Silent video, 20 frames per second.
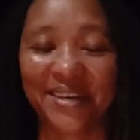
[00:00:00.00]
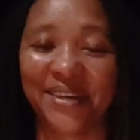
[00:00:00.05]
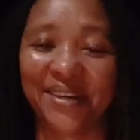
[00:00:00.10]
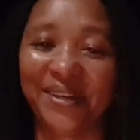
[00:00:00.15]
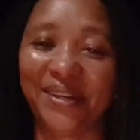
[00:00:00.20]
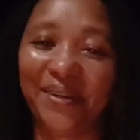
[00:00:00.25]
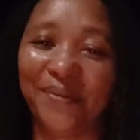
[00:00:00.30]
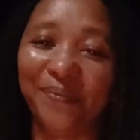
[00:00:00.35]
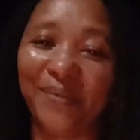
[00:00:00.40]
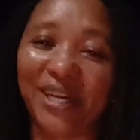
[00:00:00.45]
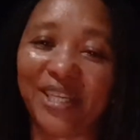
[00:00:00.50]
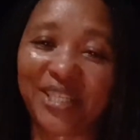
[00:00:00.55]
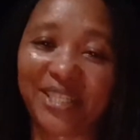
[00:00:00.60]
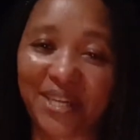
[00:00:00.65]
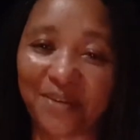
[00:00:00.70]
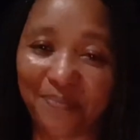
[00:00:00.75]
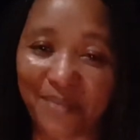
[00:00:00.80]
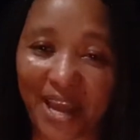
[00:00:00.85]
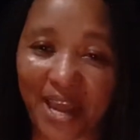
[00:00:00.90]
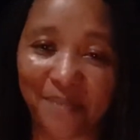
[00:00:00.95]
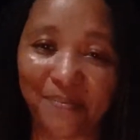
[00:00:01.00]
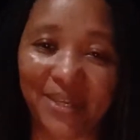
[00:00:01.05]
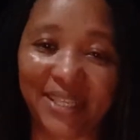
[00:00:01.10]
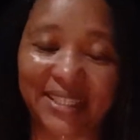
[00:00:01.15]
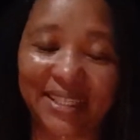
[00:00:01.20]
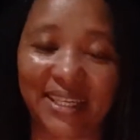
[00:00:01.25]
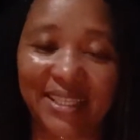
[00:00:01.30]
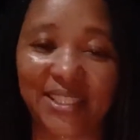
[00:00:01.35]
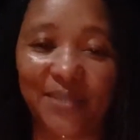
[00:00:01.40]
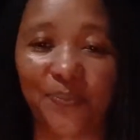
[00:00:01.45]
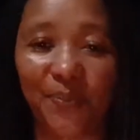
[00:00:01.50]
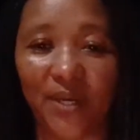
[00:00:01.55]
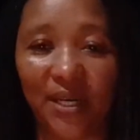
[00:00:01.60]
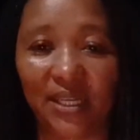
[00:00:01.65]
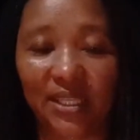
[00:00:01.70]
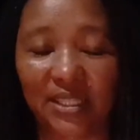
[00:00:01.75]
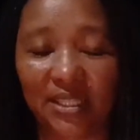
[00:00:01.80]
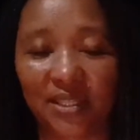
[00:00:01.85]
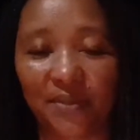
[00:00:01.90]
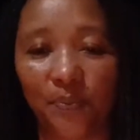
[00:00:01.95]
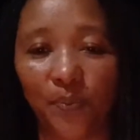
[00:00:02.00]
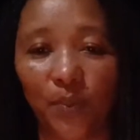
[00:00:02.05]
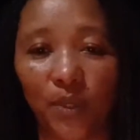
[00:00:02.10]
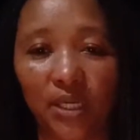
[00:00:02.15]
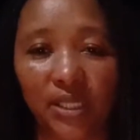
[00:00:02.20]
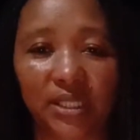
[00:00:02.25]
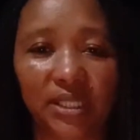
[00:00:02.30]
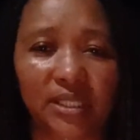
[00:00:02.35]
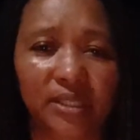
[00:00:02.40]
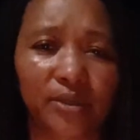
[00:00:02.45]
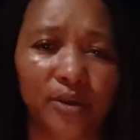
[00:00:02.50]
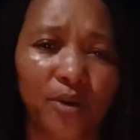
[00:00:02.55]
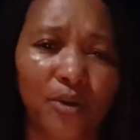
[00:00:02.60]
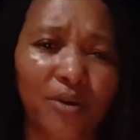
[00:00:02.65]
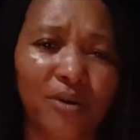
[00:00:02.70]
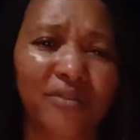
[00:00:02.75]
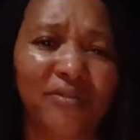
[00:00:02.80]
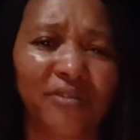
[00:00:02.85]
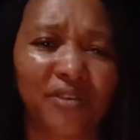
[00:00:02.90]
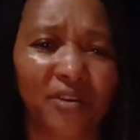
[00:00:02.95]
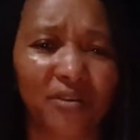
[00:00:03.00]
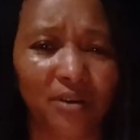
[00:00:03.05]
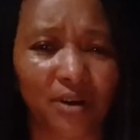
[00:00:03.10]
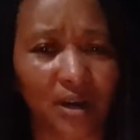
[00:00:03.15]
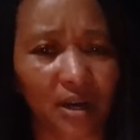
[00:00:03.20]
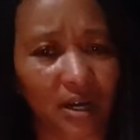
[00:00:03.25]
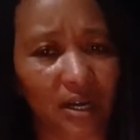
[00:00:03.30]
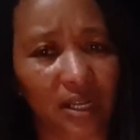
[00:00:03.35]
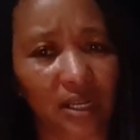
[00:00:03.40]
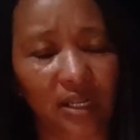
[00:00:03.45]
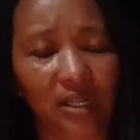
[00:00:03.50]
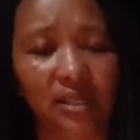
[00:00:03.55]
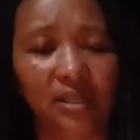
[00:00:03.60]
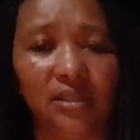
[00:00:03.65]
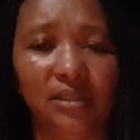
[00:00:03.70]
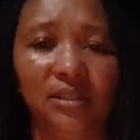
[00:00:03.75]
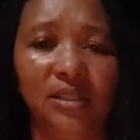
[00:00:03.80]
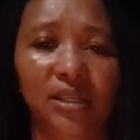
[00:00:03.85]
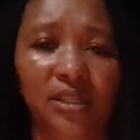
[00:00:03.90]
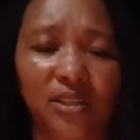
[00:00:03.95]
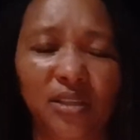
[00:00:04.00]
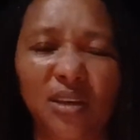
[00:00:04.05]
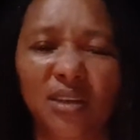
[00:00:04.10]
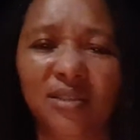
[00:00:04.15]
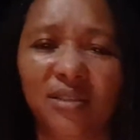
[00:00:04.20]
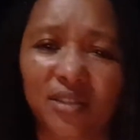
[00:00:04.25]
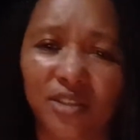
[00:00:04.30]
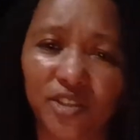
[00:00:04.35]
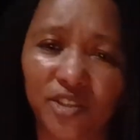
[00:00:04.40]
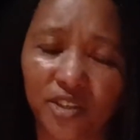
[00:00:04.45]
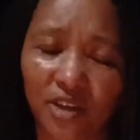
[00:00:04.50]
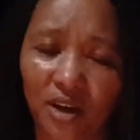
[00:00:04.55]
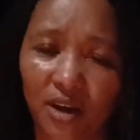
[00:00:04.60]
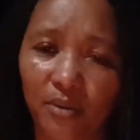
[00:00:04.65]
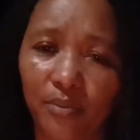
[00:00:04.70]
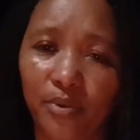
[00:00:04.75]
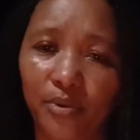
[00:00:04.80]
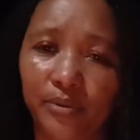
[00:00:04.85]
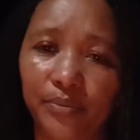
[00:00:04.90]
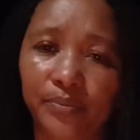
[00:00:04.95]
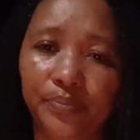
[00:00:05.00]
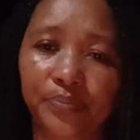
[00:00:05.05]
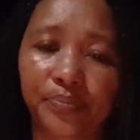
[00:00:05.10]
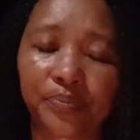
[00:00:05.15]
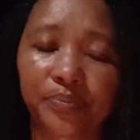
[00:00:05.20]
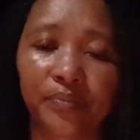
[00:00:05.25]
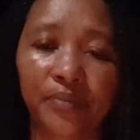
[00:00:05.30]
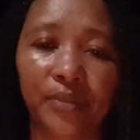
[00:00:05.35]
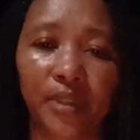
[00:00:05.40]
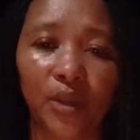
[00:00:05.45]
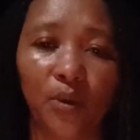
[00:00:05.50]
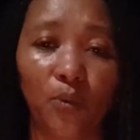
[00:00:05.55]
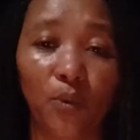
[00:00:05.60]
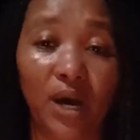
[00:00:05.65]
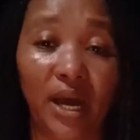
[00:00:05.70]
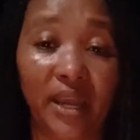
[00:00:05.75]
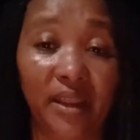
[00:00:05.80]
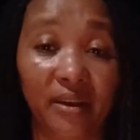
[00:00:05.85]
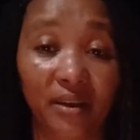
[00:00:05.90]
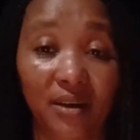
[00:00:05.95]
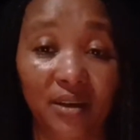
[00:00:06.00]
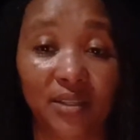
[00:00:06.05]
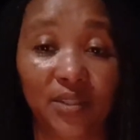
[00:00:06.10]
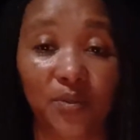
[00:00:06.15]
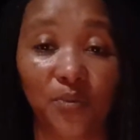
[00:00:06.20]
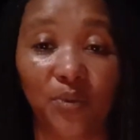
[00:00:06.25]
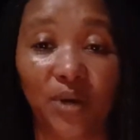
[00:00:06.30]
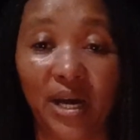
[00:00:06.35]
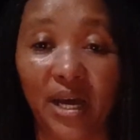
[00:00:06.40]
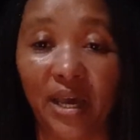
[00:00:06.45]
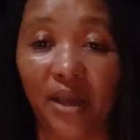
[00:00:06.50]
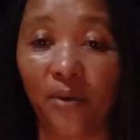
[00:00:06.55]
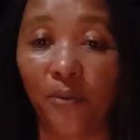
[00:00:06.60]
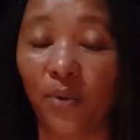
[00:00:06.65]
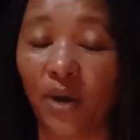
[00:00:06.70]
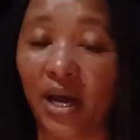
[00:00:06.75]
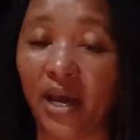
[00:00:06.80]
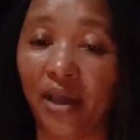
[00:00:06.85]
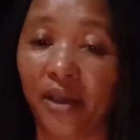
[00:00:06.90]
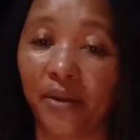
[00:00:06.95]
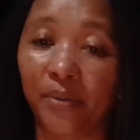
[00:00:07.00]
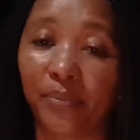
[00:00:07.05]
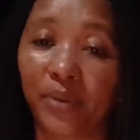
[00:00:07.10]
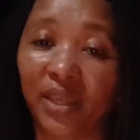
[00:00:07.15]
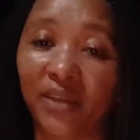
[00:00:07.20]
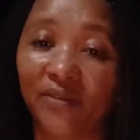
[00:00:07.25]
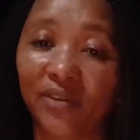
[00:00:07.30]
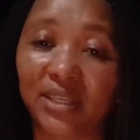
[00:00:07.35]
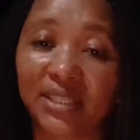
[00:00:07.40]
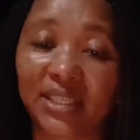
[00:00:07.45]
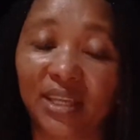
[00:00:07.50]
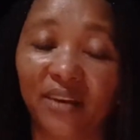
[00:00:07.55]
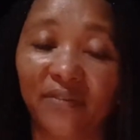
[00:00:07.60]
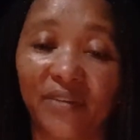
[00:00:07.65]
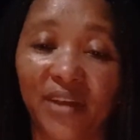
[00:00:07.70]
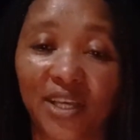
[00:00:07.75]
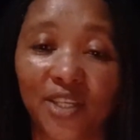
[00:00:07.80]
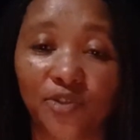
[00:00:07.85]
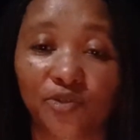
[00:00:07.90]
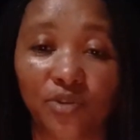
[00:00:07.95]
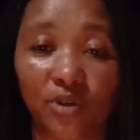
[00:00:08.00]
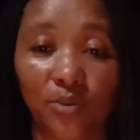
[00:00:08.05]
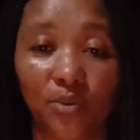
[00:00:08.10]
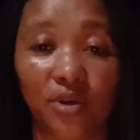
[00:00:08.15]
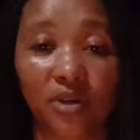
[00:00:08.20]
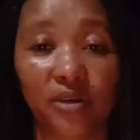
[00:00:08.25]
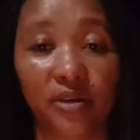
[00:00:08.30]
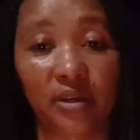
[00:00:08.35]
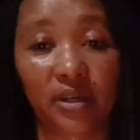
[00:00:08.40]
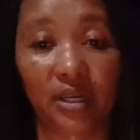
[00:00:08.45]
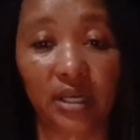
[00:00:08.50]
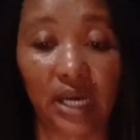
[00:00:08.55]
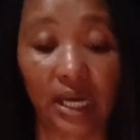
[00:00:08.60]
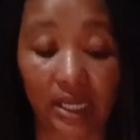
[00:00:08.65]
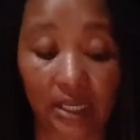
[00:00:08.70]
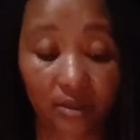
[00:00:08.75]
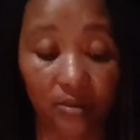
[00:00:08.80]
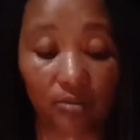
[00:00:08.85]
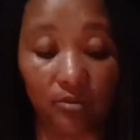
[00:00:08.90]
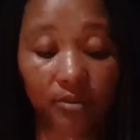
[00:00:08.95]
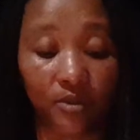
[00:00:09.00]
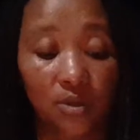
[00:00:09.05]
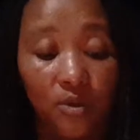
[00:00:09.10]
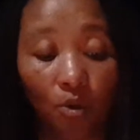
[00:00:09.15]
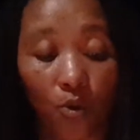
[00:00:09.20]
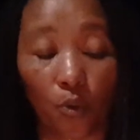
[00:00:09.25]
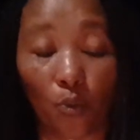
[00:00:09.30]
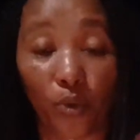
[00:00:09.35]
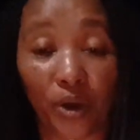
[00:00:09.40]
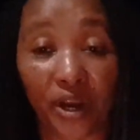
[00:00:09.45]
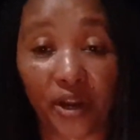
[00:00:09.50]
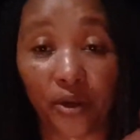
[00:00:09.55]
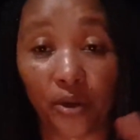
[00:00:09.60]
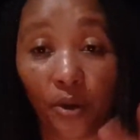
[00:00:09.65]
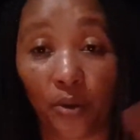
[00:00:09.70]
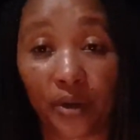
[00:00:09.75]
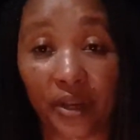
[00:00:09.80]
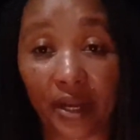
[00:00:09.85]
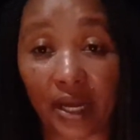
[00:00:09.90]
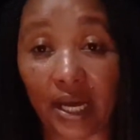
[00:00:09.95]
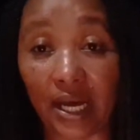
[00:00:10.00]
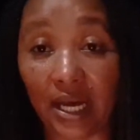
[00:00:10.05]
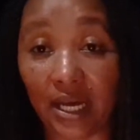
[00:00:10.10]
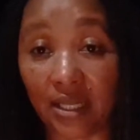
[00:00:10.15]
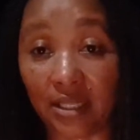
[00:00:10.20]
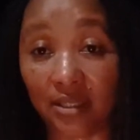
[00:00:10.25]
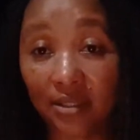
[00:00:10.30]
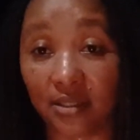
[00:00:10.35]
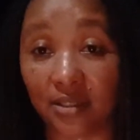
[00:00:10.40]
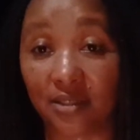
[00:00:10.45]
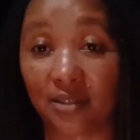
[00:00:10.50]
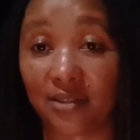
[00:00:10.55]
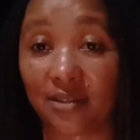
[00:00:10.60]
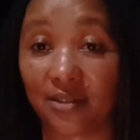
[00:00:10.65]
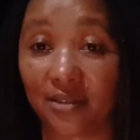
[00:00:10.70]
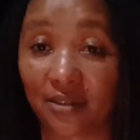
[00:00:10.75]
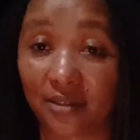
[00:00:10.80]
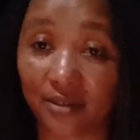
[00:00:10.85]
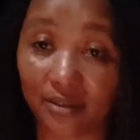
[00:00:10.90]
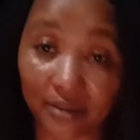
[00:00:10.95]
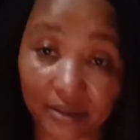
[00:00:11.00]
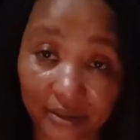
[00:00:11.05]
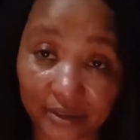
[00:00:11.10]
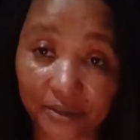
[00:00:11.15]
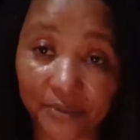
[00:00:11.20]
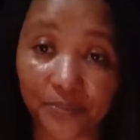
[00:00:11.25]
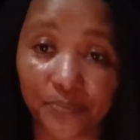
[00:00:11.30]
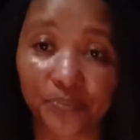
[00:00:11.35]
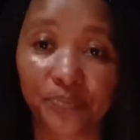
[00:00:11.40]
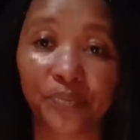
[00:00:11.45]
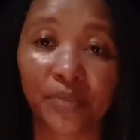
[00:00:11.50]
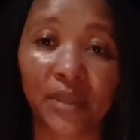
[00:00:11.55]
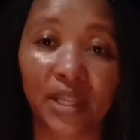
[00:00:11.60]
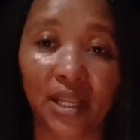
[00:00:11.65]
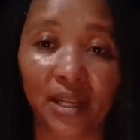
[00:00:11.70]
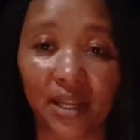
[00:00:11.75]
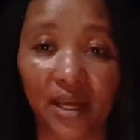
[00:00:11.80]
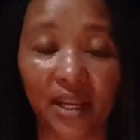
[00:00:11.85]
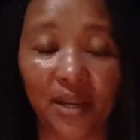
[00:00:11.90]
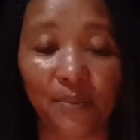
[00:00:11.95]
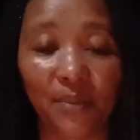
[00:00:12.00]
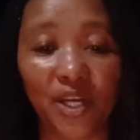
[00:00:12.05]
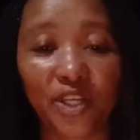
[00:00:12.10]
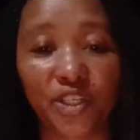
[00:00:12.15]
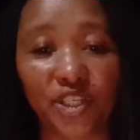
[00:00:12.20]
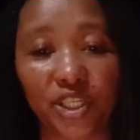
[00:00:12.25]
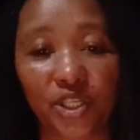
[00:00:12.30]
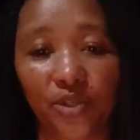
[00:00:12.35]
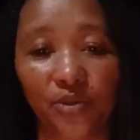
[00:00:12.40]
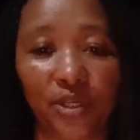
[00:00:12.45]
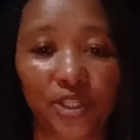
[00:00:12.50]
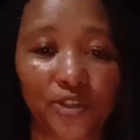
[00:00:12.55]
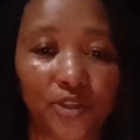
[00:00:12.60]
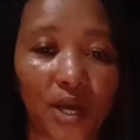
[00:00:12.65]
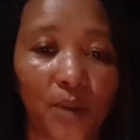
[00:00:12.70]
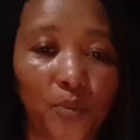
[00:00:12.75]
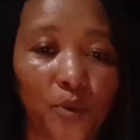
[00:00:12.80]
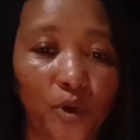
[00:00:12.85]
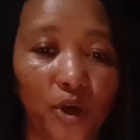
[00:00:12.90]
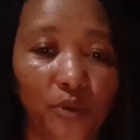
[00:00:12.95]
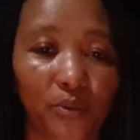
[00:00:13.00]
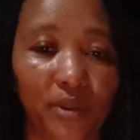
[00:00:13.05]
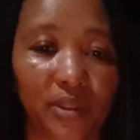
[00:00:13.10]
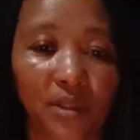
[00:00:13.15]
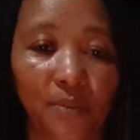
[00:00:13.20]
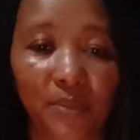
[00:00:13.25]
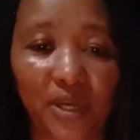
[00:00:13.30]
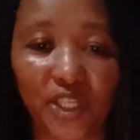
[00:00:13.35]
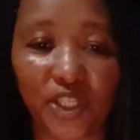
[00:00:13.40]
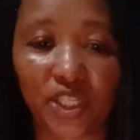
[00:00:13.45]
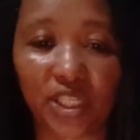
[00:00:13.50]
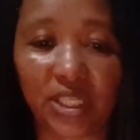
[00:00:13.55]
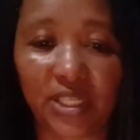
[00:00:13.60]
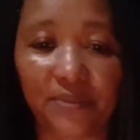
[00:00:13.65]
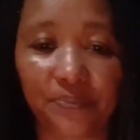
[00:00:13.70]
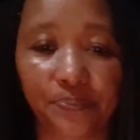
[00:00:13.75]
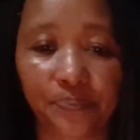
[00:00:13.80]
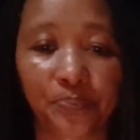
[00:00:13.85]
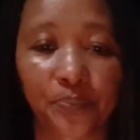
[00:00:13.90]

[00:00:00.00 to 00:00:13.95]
The machine might miss a spot, but overall it does the job. Why not? Why give yourself extra work and wear down your hands? Yeah? Let the machine do it. So I'm going with the machine.